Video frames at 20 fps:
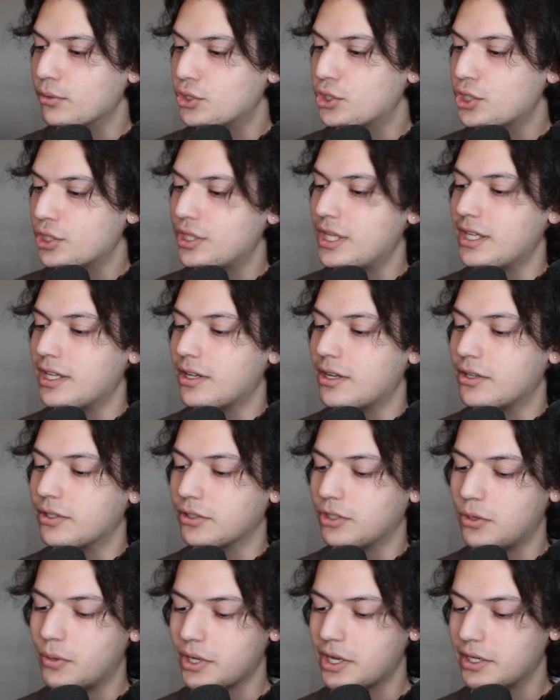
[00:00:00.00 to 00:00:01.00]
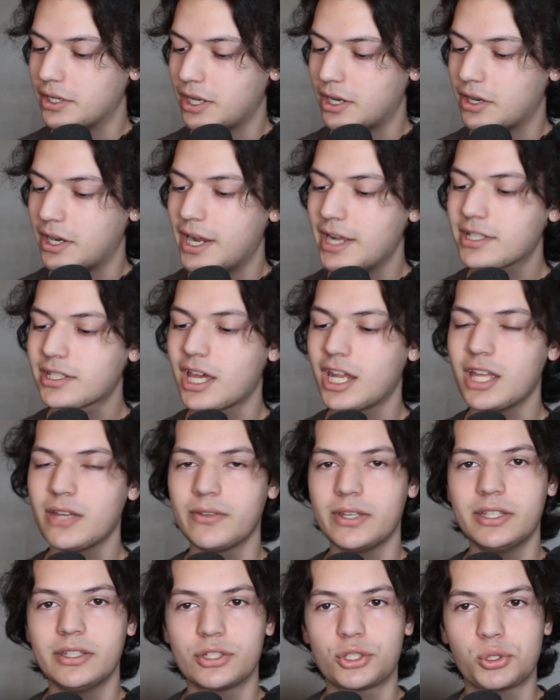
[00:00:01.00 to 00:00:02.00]
thing going on here. It's kind of
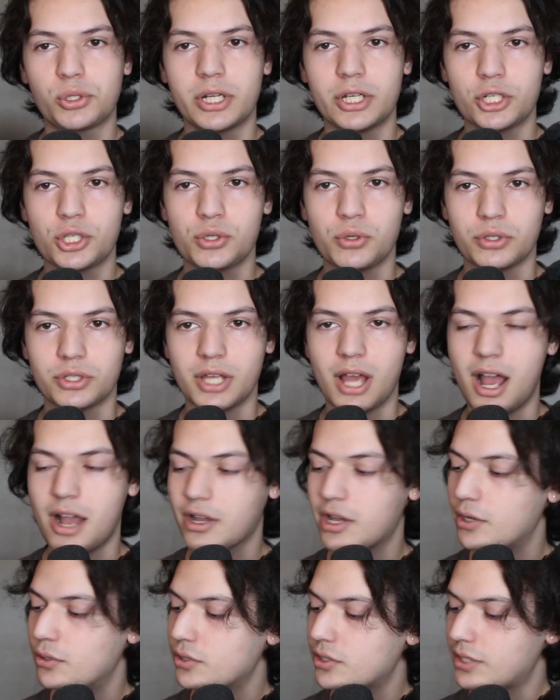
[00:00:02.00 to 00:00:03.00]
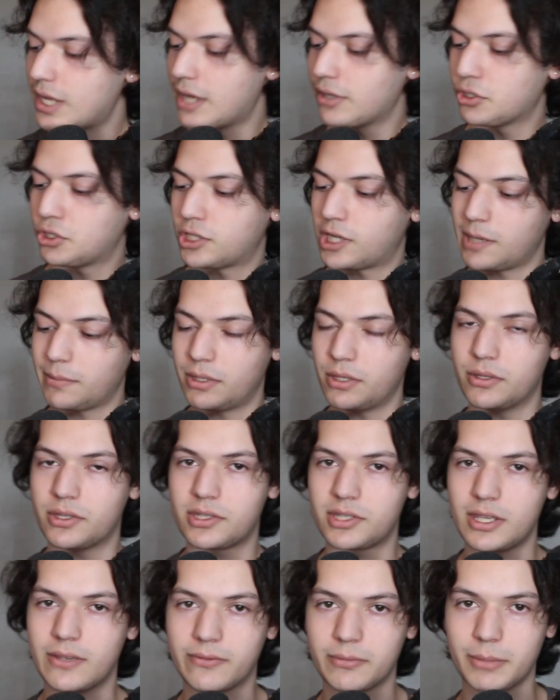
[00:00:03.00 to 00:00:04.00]
in the traditional taco style shape that you'd
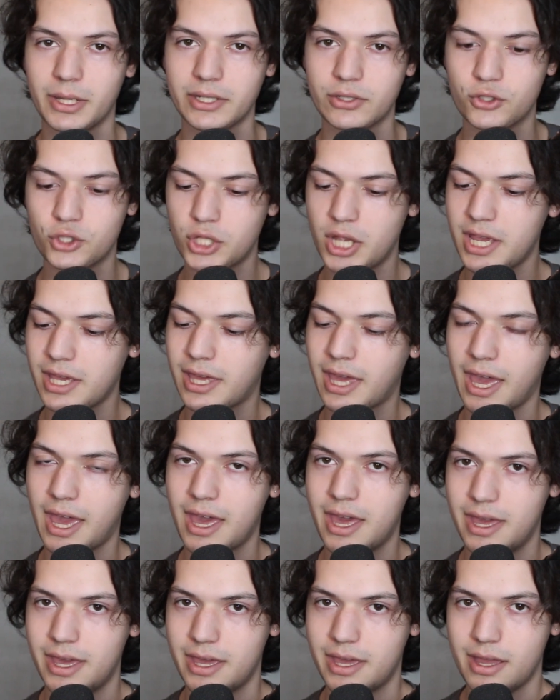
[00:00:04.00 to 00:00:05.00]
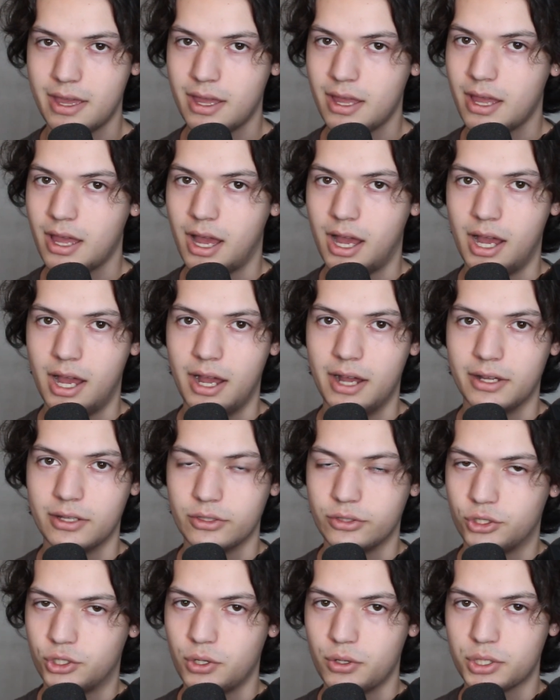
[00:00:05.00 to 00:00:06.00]
see from like JK,
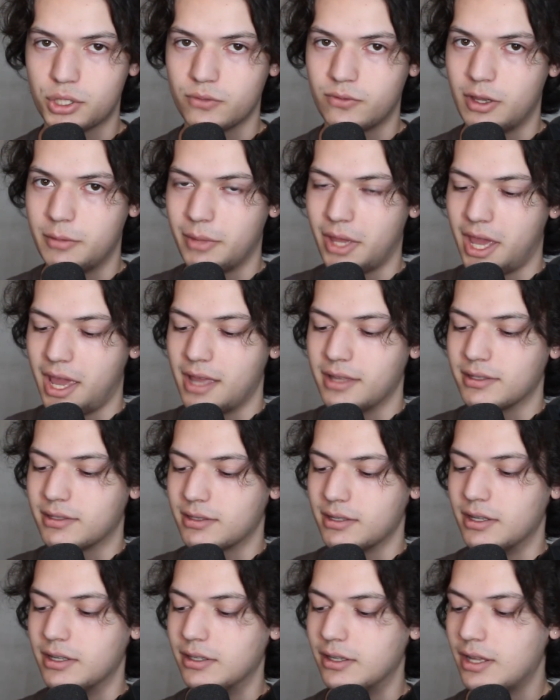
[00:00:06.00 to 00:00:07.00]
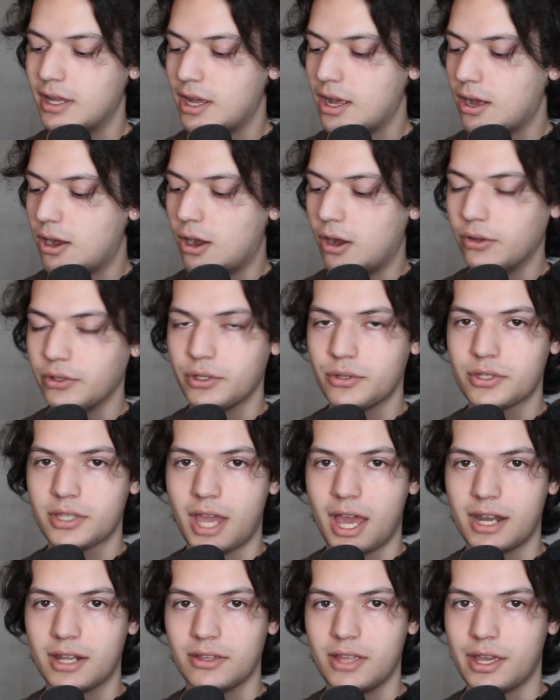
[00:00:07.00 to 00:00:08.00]
Joseph M. Hansen, all of those
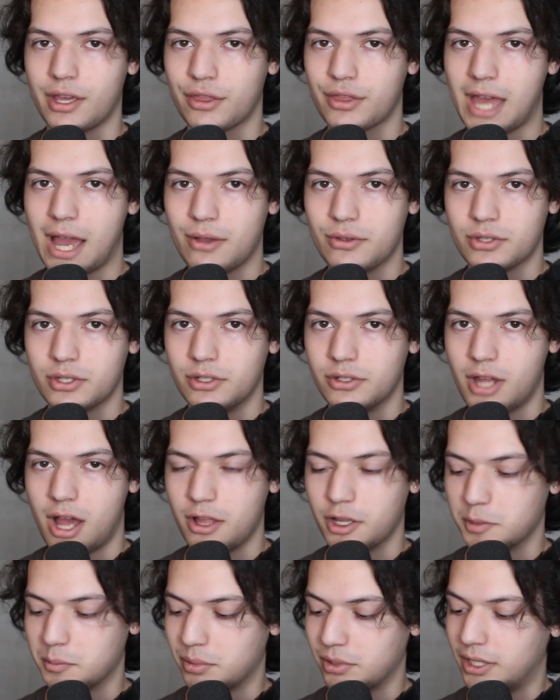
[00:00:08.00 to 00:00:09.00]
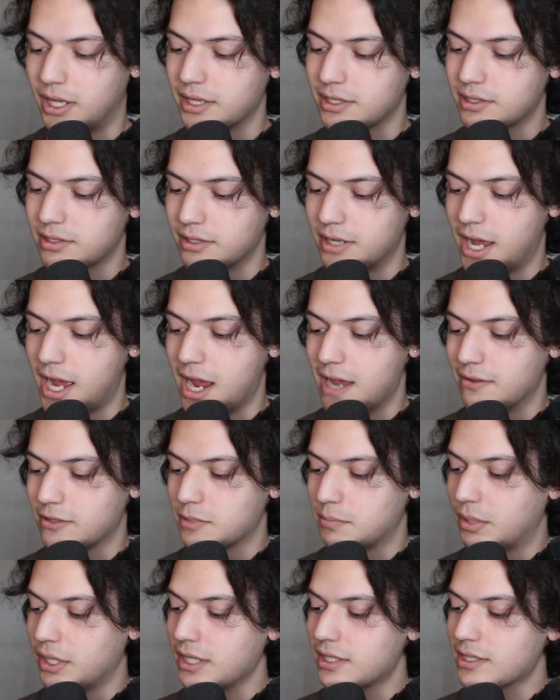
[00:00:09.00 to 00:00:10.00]
kind of like $1,000 plus knives.
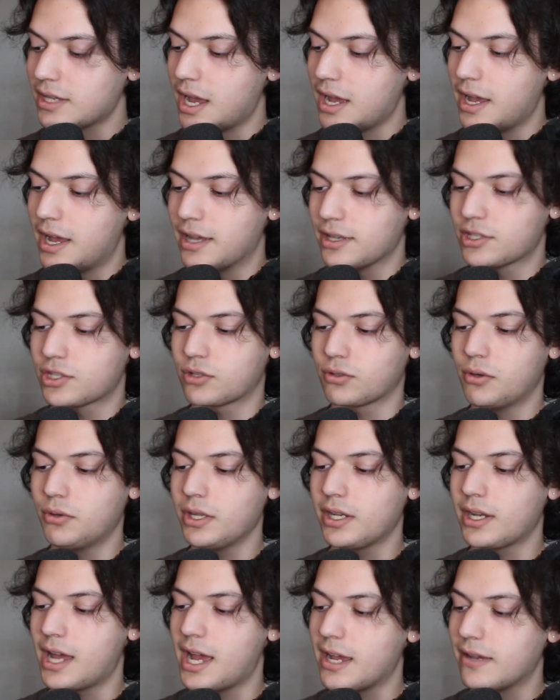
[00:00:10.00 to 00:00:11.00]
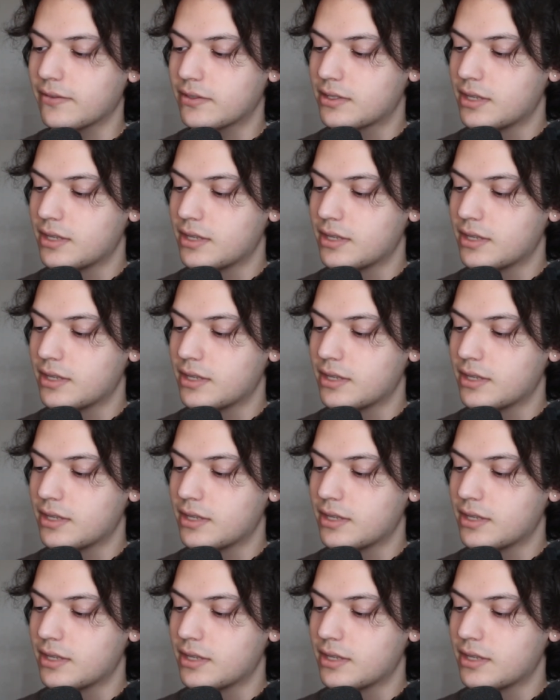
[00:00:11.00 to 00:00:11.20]
But it's got a Ceroni Knives